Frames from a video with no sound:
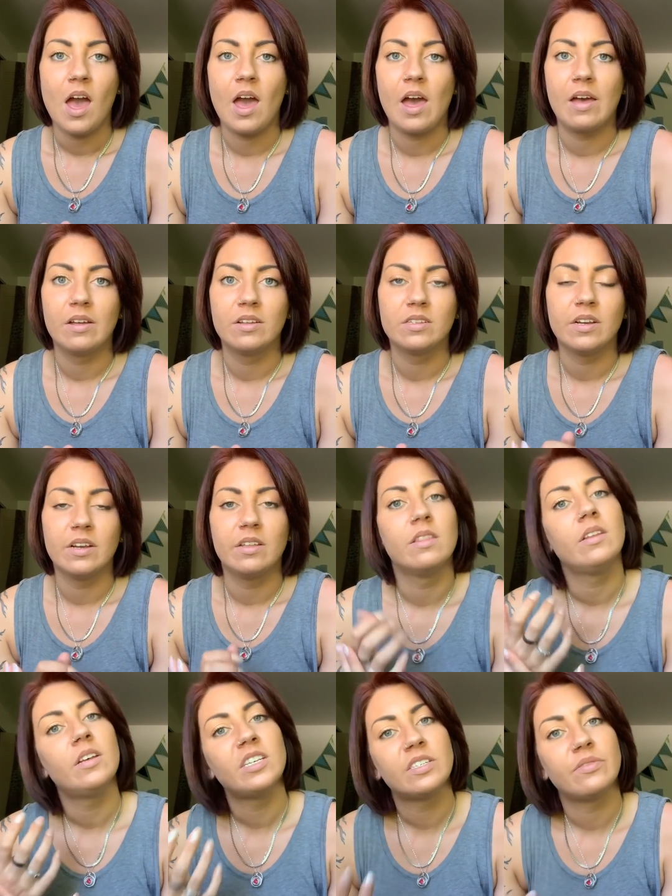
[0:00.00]
And
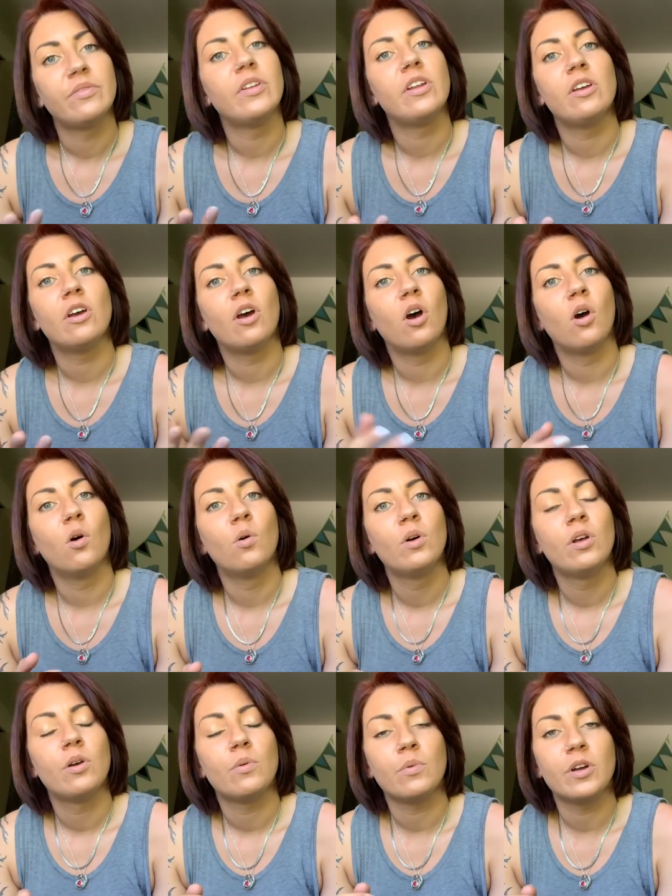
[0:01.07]
in this video,
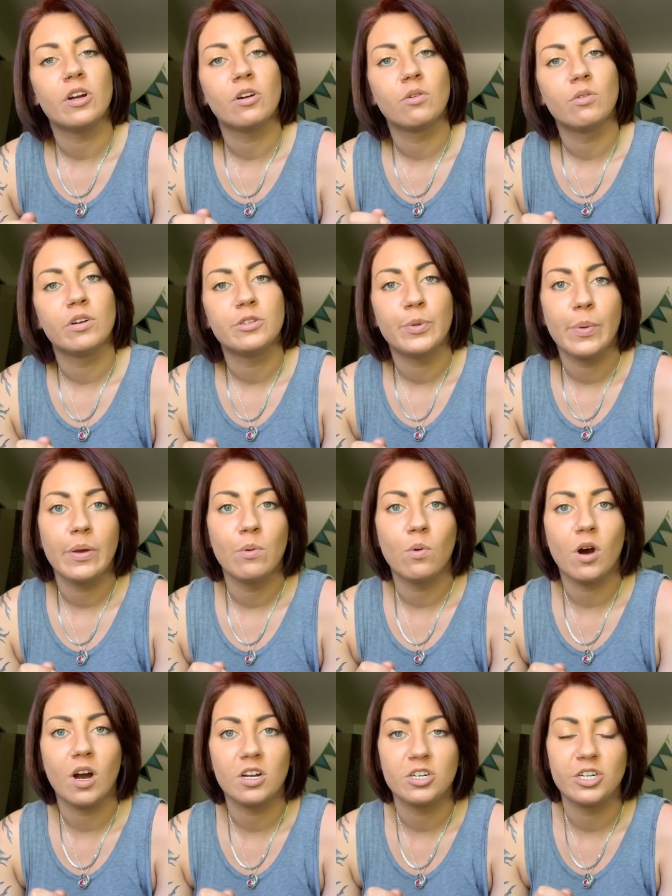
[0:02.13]
we are going to be
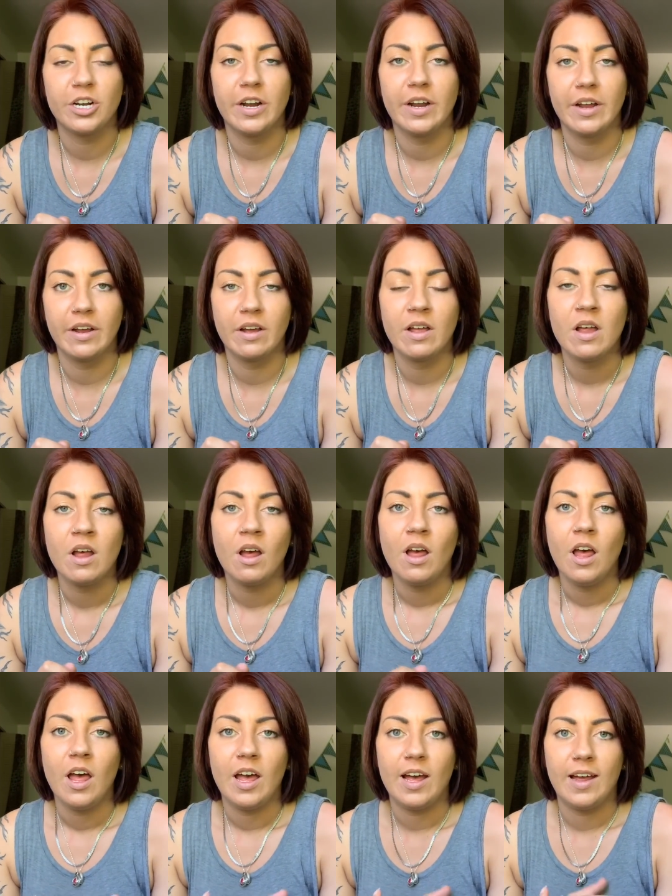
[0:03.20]
watching
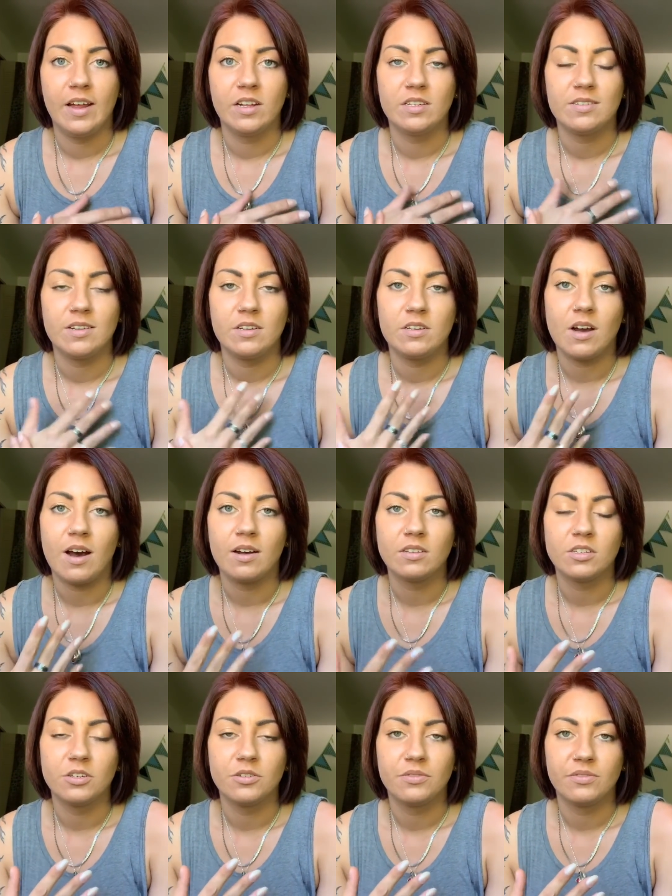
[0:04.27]
as
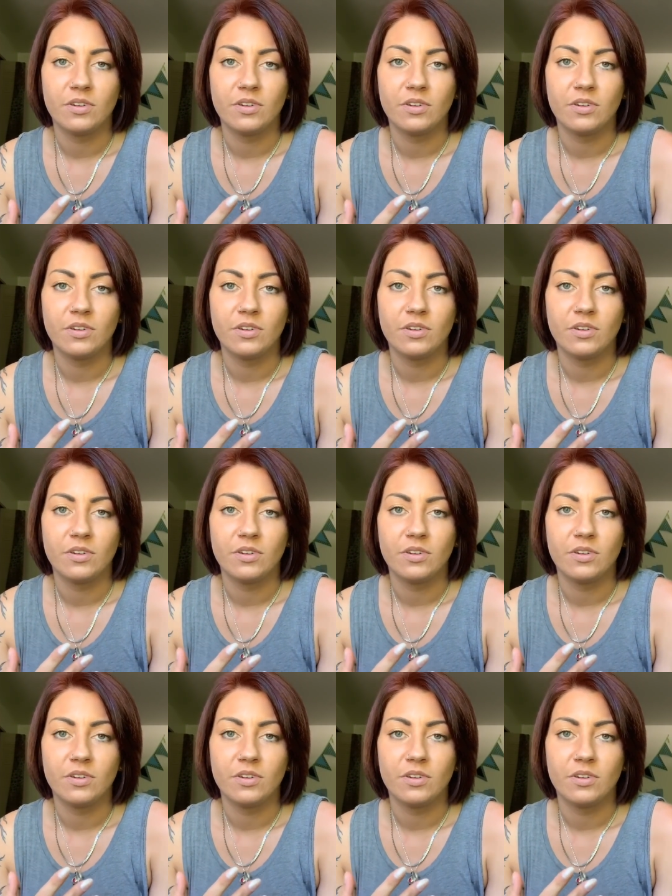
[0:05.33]
Dr.